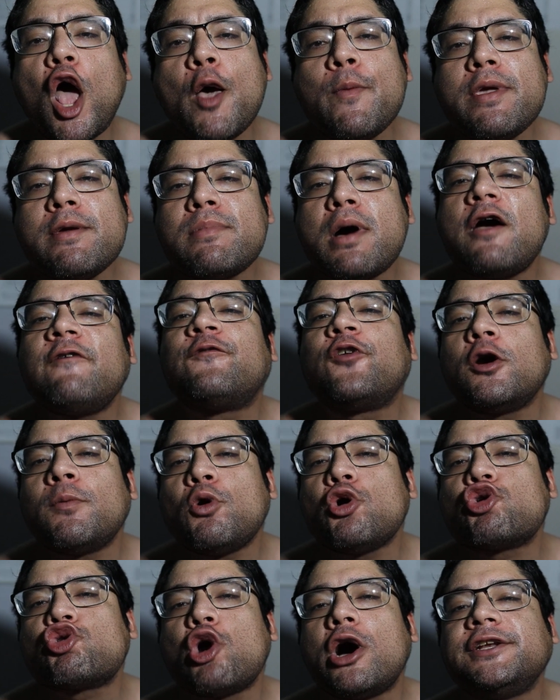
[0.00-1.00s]
do I mean by
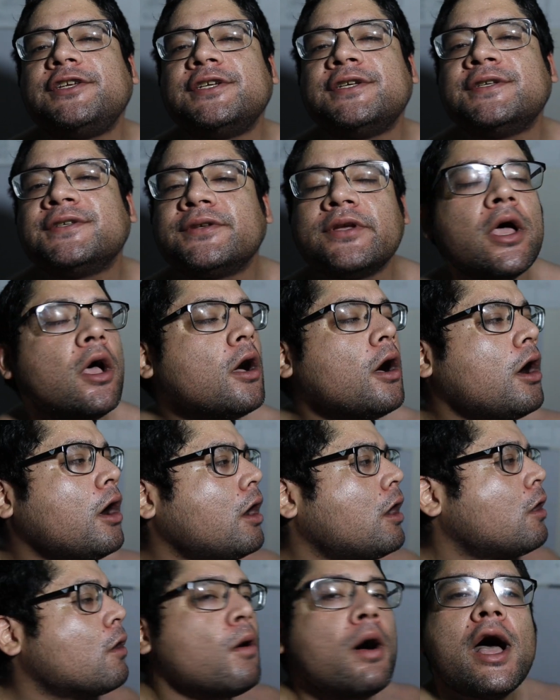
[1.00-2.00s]
verbal crutches?
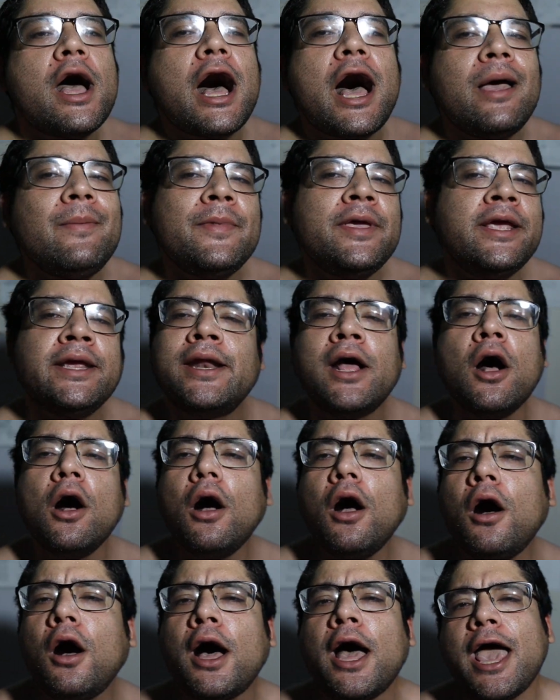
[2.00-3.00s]
Oh, I mean,
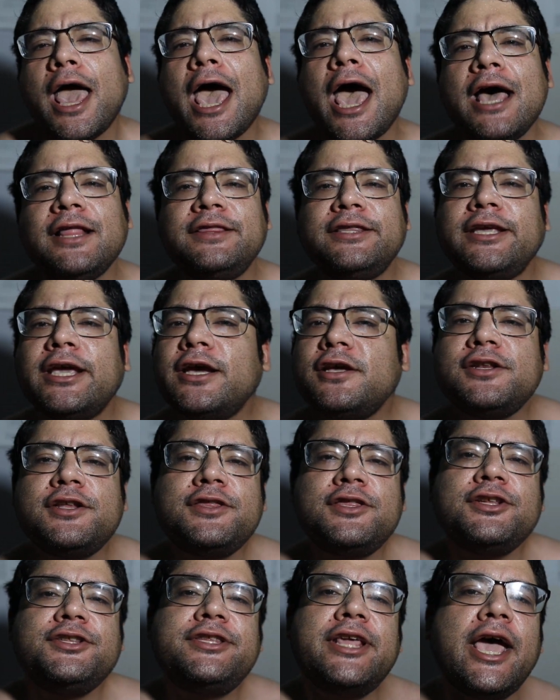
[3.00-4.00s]
oh, at the end
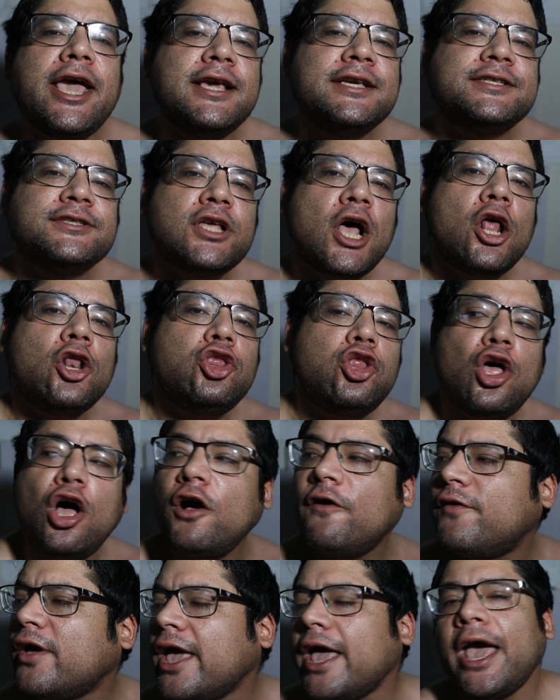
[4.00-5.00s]
of the day, it's all
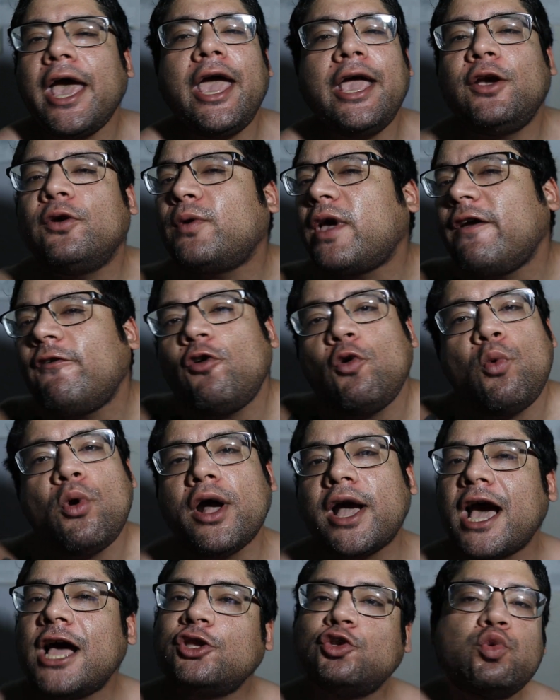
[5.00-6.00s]
love. Hey,
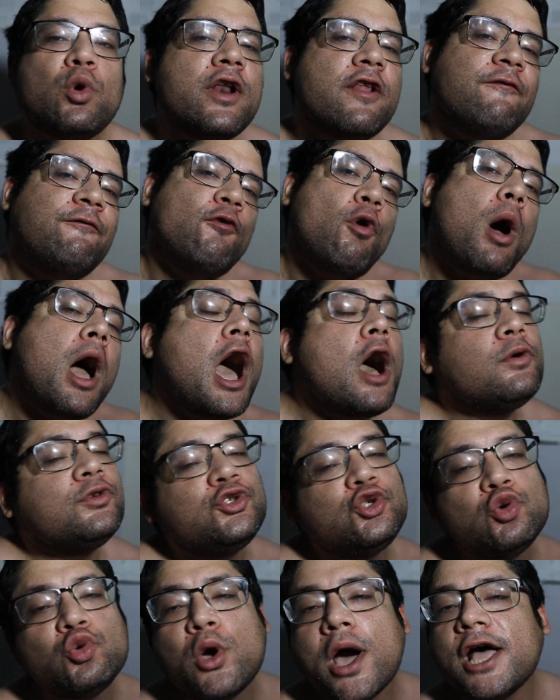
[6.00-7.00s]
everyone got 24
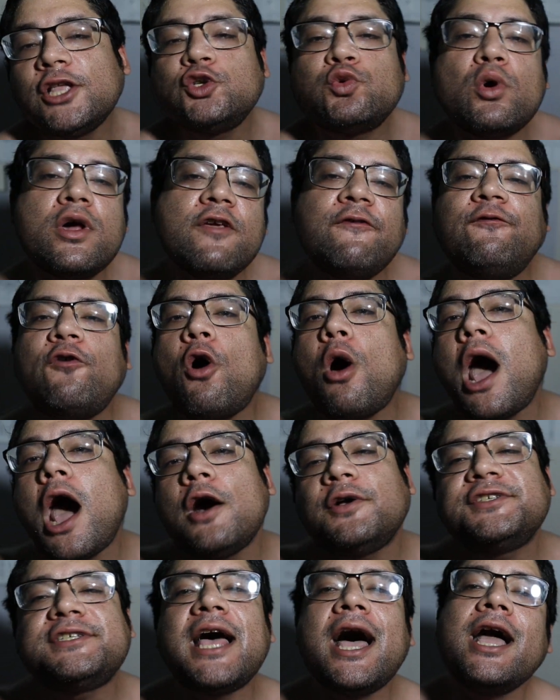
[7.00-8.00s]
hours. You got 24
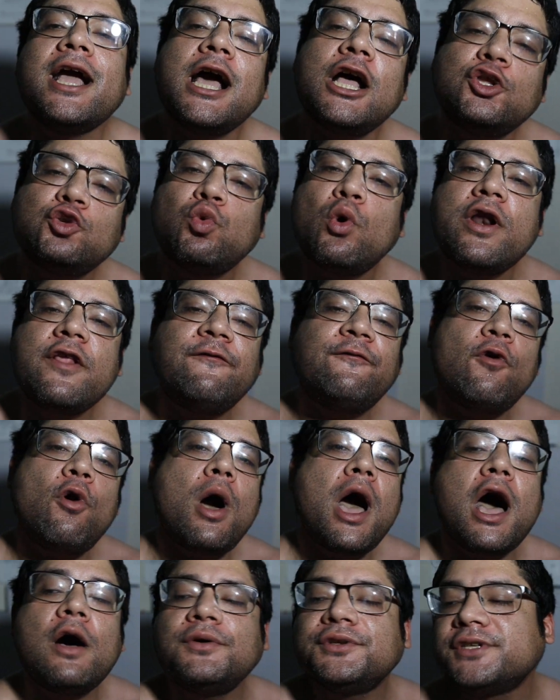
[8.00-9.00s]
hours. I got
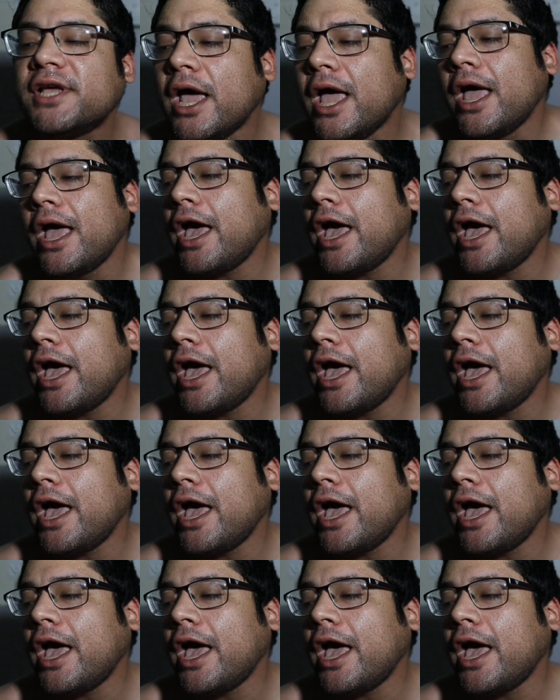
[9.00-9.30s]
24 hours.